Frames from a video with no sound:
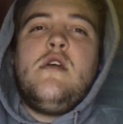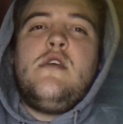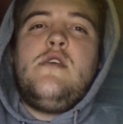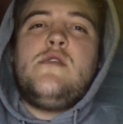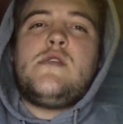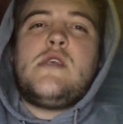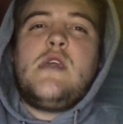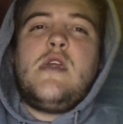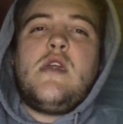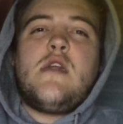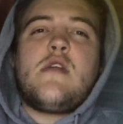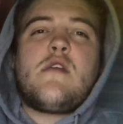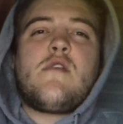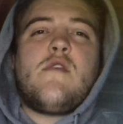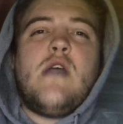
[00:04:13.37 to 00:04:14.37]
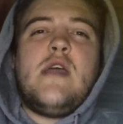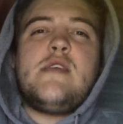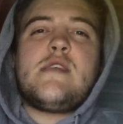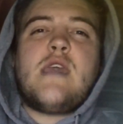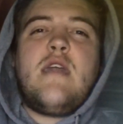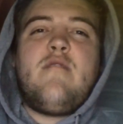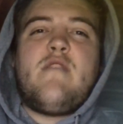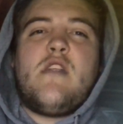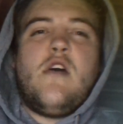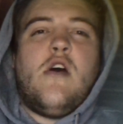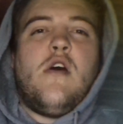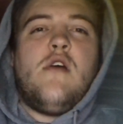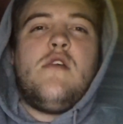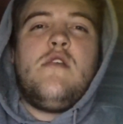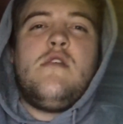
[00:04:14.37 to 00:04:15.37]
You see, Christ gave it
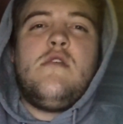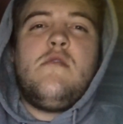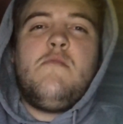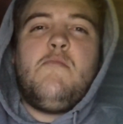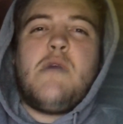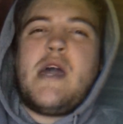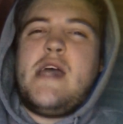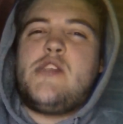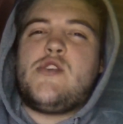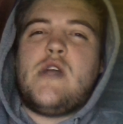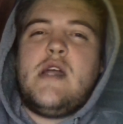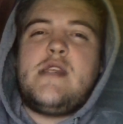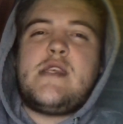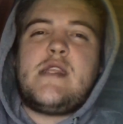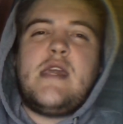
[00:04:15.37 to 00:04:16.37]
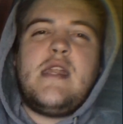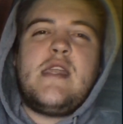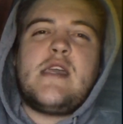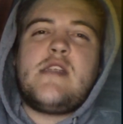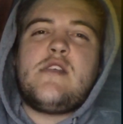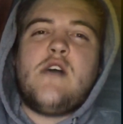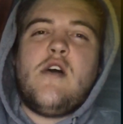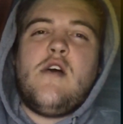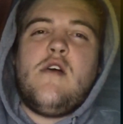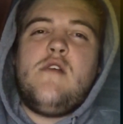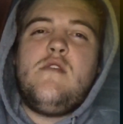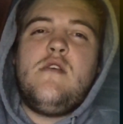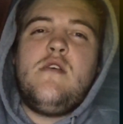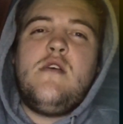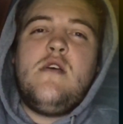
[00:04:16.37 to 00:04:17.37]
all, but I tried standing tall.
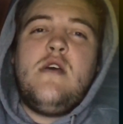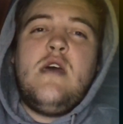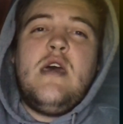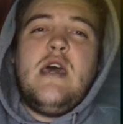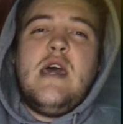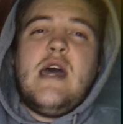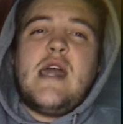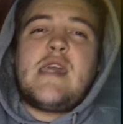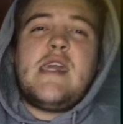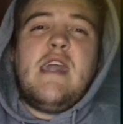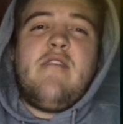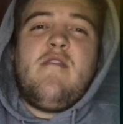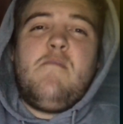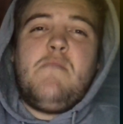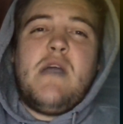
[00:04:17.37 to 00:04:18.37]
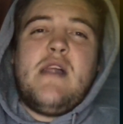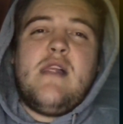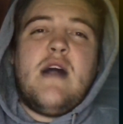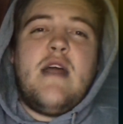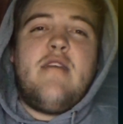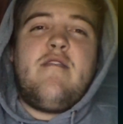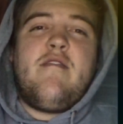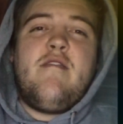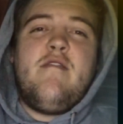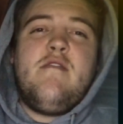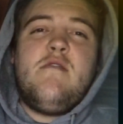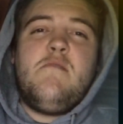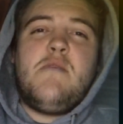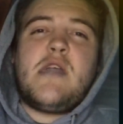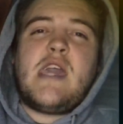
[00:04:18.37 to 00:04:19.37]
I gave Him my life,
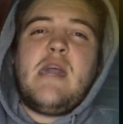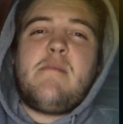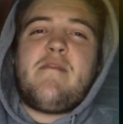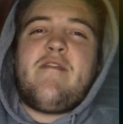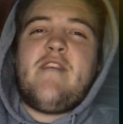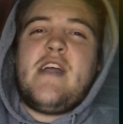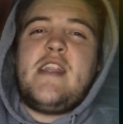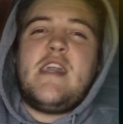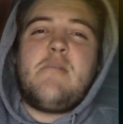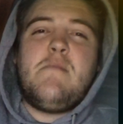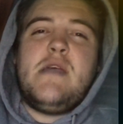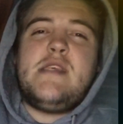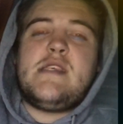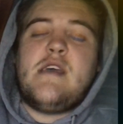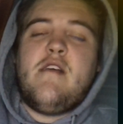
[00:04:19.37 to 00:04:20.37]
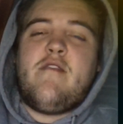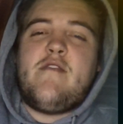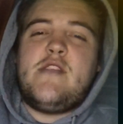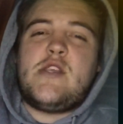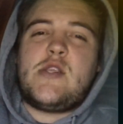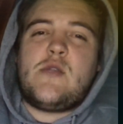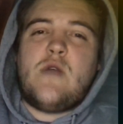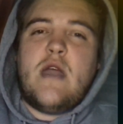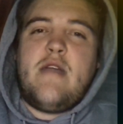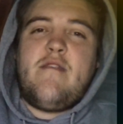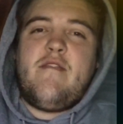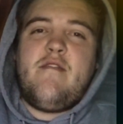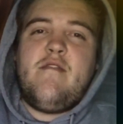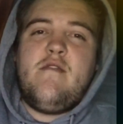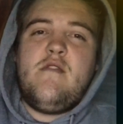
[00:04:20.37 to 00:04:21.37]
but kept finding myself in
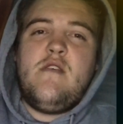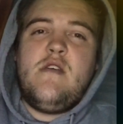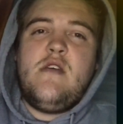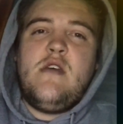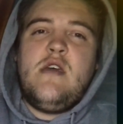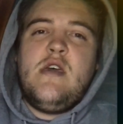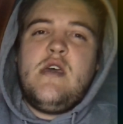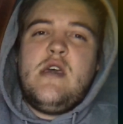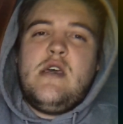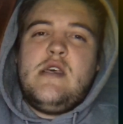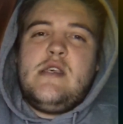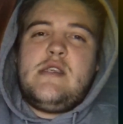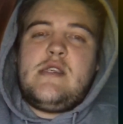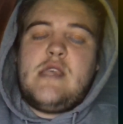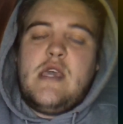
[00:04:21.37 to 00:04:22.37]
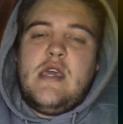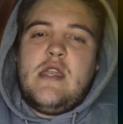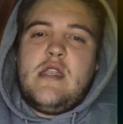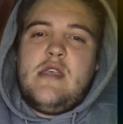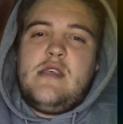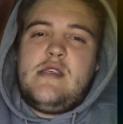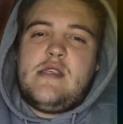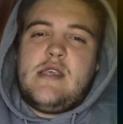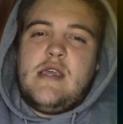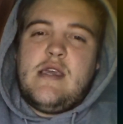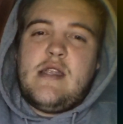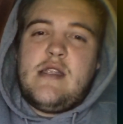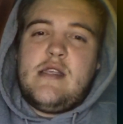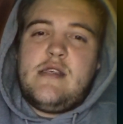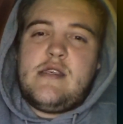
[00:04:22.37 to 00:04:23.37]
strife. Sin,
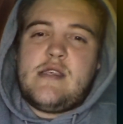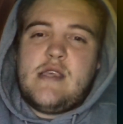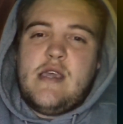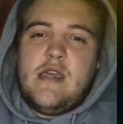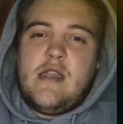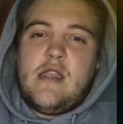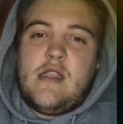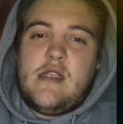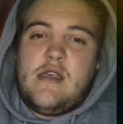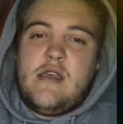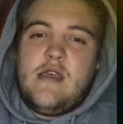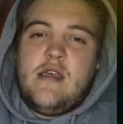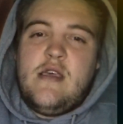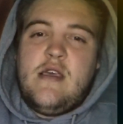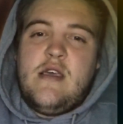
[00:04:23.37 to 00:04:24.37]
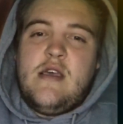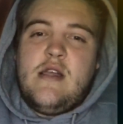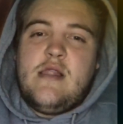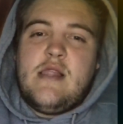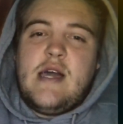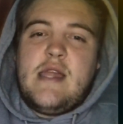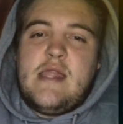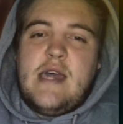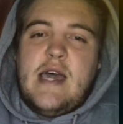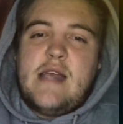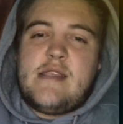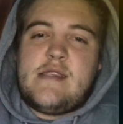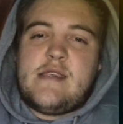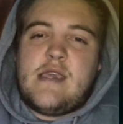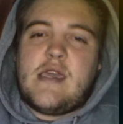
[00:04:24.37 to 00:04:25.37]
sin, sin, let
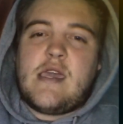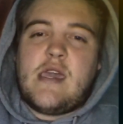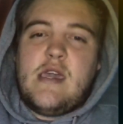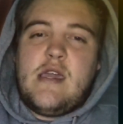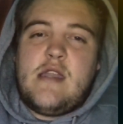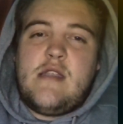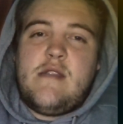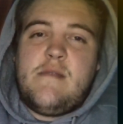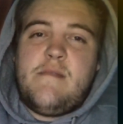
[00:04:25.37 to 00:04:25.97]
that sink in.